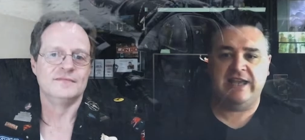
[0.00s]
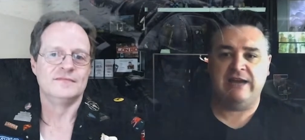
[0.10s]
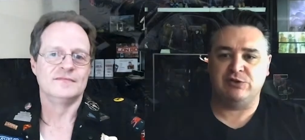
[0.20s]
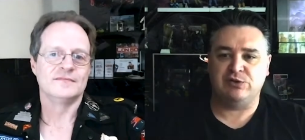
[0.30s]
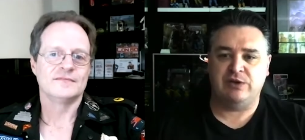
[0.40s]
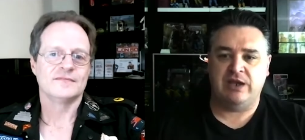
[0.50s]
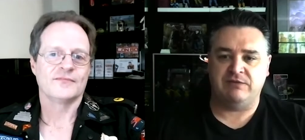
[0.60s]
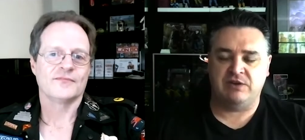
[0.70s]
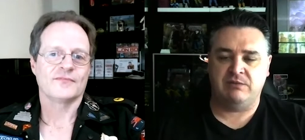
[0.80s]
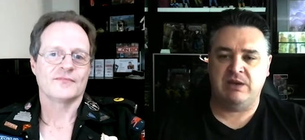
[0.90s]
Speaker 1: how it should have.
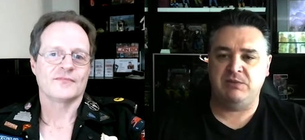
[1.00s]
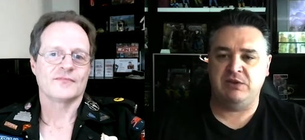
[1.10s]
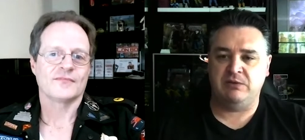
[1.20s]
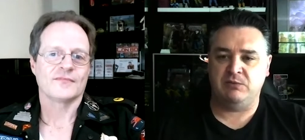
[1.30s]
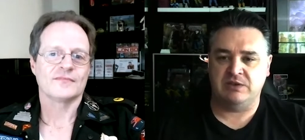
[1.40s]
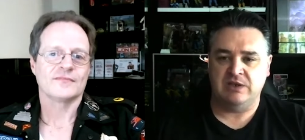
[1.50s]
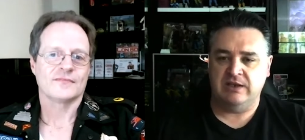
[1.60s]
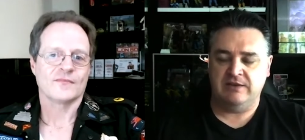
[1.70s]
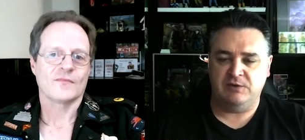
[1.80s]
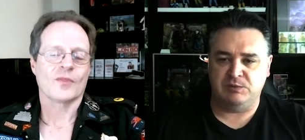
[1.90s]
So maybe there was
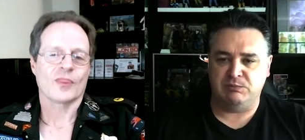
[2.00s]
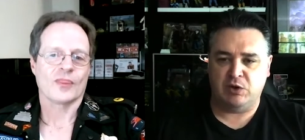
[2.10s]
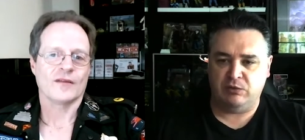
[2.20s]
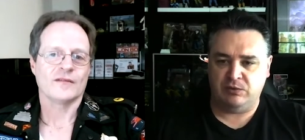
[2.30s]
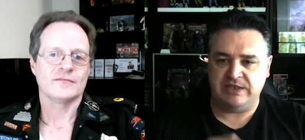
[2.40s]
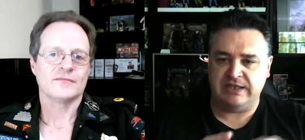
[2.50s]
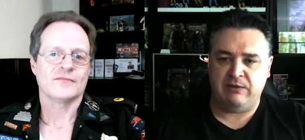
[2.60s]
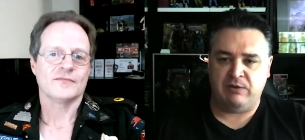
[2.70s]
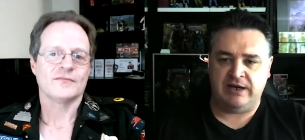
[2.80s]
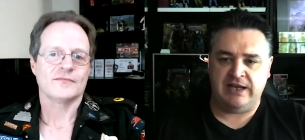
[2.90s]
there was models in
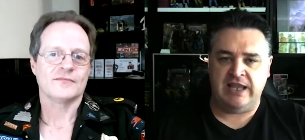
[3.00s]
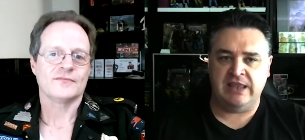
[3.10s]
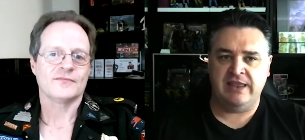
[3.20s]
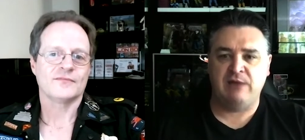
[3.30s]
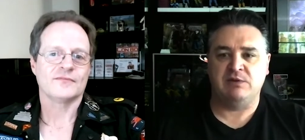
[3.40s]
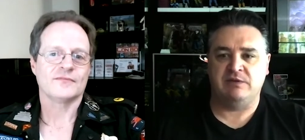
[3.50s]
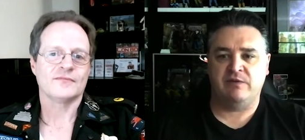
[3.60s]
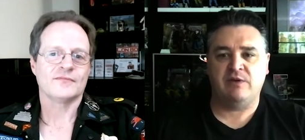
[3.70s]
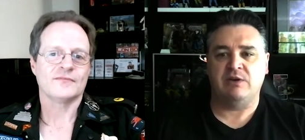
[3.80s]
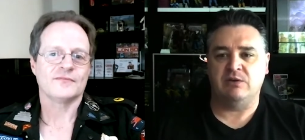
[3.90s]
that one, and that was
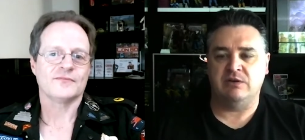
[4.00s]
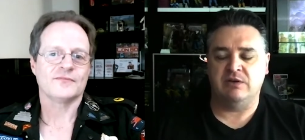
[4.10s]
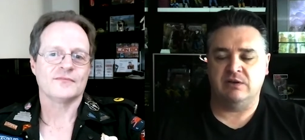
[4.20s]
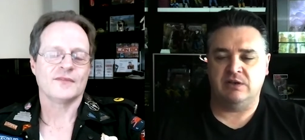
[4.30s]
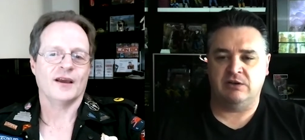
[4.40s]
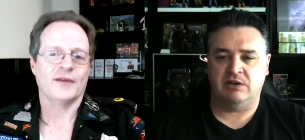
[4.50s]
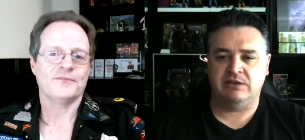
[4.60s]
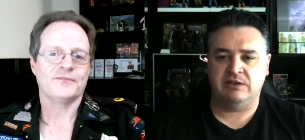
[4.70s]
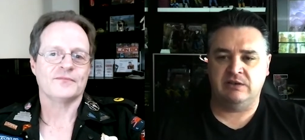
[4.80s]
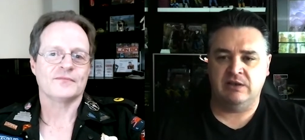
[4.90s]
very good. You know, I
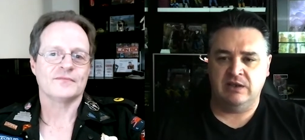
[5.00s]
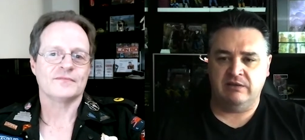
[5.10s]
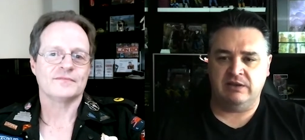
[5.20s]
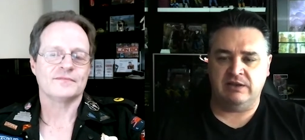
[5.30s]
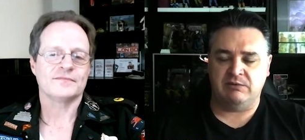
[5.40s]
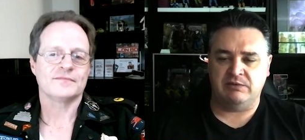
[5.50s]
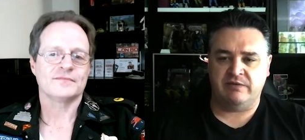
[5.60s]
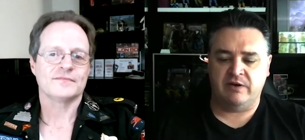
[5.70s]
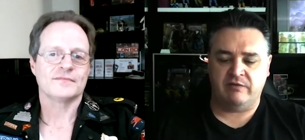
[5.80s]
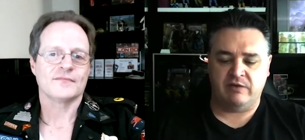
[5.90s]
did think that was
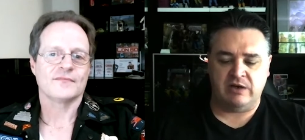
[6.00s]
very very